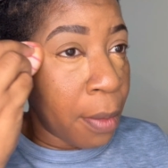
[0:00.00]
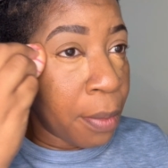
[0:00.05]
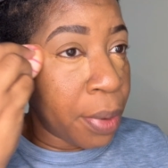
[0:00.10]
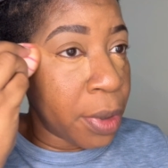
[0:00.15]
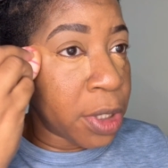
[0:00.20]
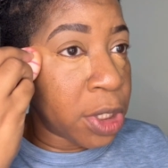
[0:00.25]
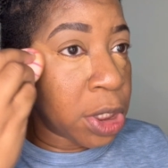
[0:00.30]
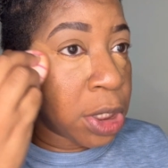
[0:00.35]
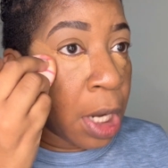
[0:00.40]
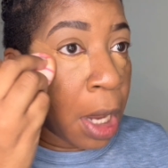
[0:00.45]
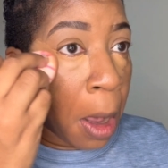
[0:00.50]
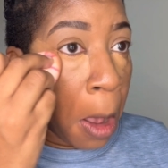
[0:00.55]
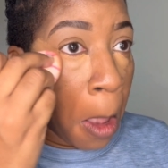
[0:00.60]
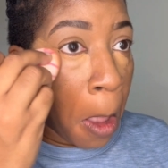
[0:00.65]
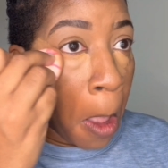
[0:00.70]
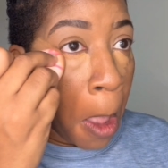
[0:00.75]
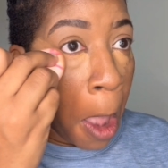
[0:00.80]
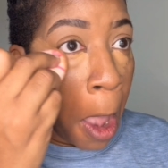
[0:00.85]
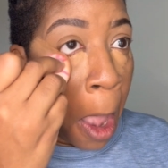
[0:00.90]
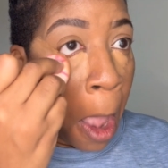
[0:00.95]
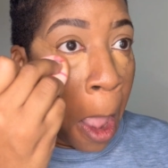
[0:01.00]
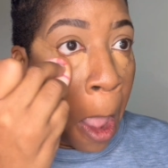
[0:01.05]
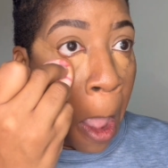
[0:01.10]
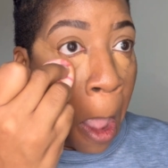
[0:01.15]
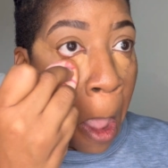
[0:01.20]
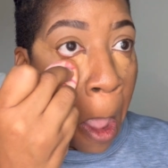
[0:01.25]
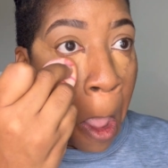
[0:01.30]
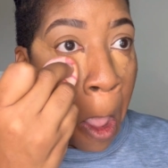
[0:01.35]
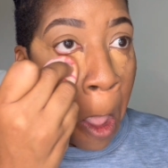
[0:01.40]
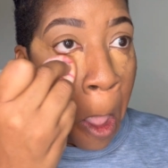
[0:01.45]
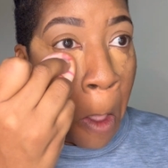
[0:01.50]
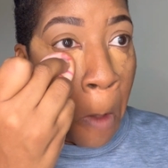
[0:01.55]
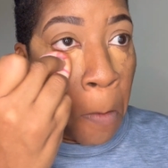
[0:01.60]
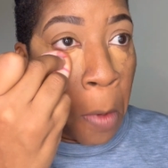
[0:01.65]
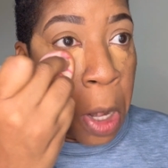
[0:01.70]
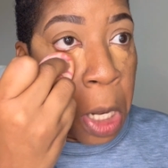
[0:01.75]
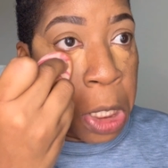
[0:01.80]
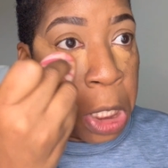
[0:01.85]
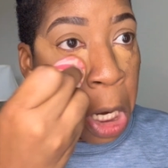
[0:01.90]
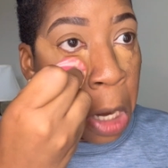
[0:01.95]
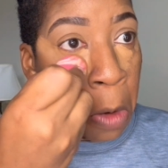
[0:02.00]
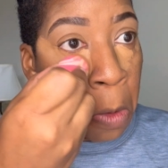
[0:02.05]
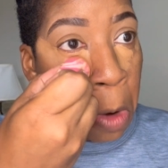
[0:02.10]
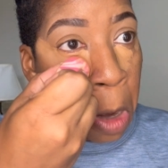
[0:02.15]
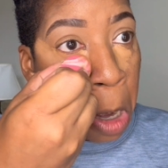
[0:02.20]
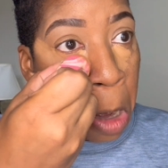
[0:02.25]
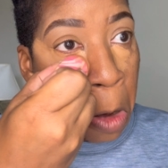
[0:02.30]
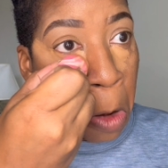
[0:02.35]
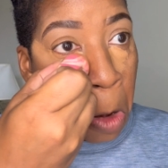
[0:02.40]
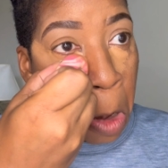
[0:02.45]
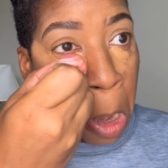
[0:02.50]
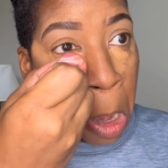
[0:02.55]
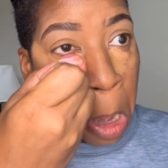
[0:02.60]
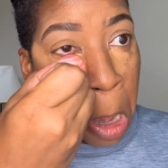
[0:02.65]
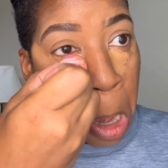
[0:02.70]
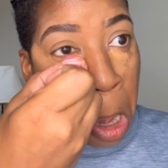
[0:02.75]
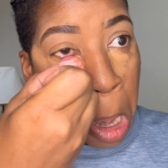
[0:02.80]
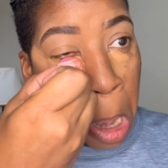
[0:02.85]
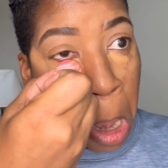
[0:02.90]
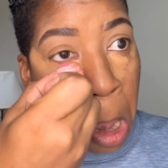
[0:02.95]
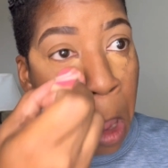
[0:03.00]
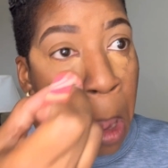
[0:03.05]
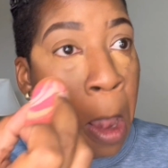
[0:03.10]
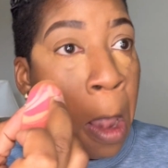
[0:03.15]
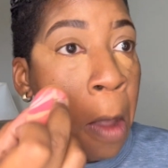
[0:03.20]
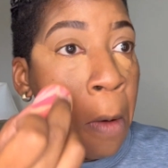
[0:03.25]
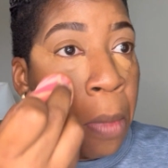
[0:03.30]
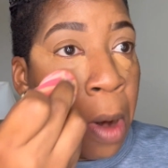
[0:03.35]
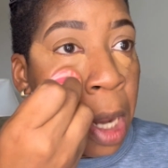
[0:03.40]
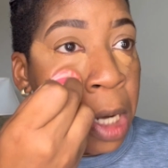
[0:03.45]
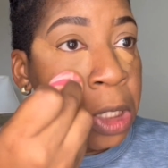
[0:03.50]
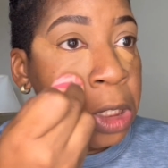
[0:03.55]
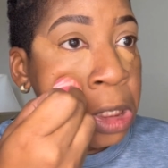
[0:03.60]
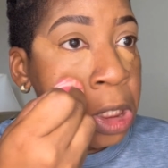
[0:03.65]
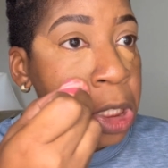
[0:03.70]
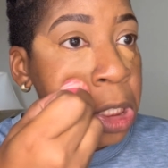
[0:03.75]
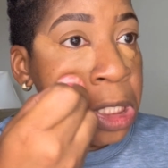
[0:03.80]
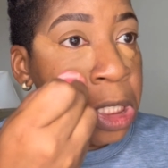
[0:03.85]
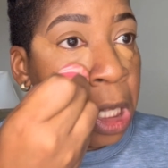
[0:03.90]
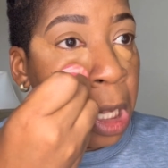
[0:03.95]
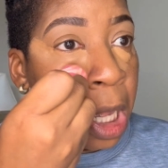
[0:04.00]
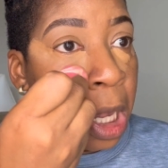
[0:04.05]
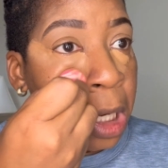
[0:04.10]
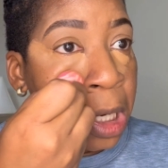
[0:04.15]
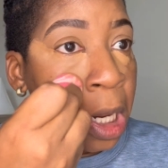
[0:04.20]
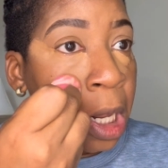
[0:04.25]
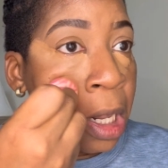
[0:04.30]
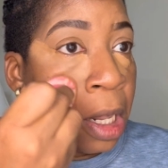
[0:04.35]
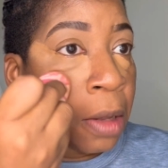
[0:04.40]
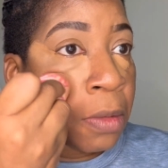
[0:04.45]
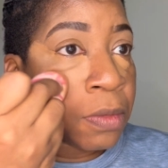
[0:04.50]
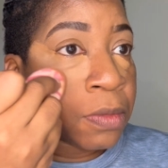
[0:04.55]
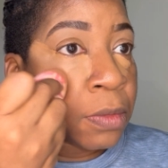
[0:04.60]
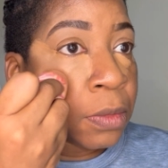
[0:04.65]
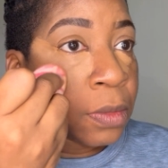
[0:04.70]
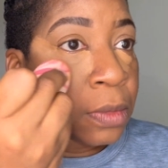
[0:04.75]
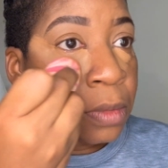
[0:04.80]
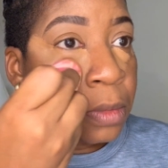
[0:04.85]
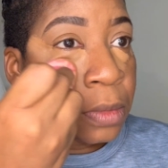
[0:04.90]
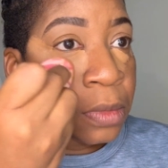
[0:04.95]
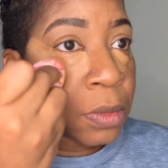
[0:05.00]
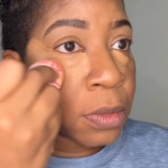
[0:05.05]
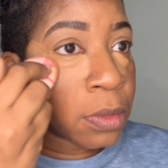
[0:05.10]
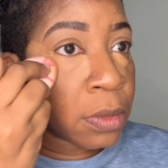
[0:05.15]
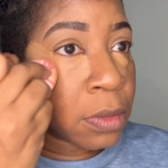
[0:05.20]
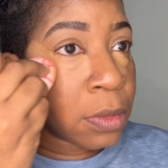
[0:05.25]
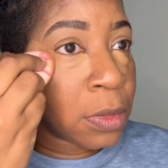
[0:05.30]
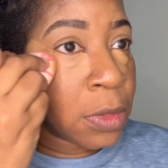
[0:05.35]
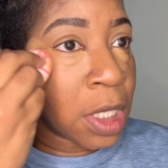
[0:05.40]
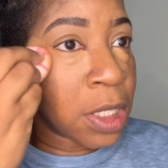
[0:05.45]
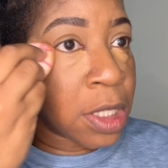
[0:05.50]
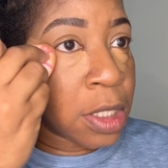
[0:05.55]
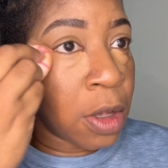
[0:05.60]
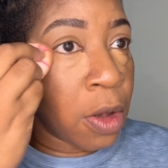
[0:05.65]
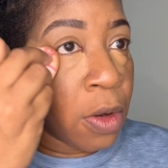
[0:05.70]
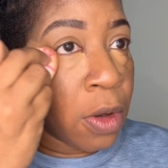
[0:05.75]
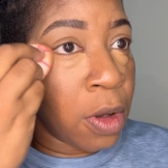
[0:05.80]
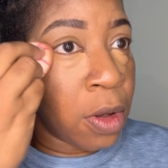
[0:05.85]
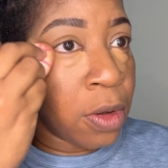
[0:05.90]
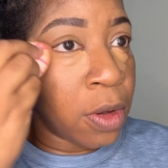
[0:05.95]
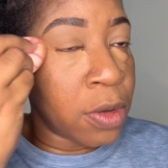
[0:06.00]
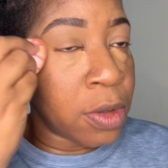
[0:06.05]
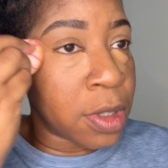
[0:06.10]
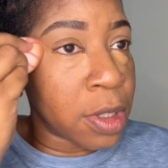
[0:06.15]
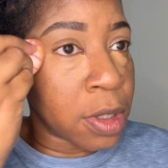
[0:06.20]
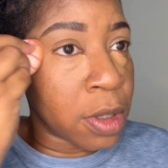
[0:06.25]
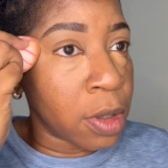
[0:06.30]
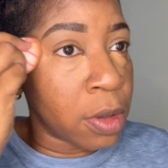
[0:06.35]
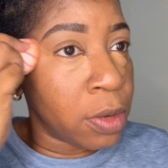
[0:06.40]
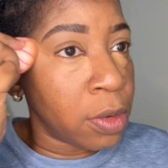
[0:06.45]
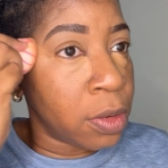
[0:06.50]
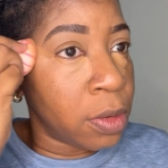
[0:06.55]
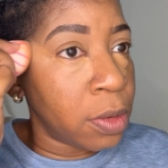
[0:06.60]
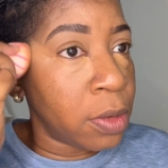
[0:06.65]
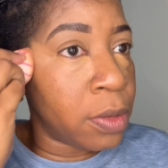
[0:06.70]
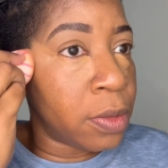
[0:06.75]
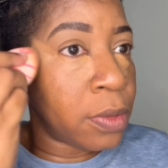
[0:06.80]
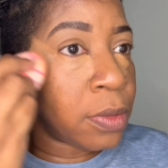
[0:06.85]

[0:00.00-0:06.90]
Push it. Push it real good. Probably shouldn't sing that. It's so old school.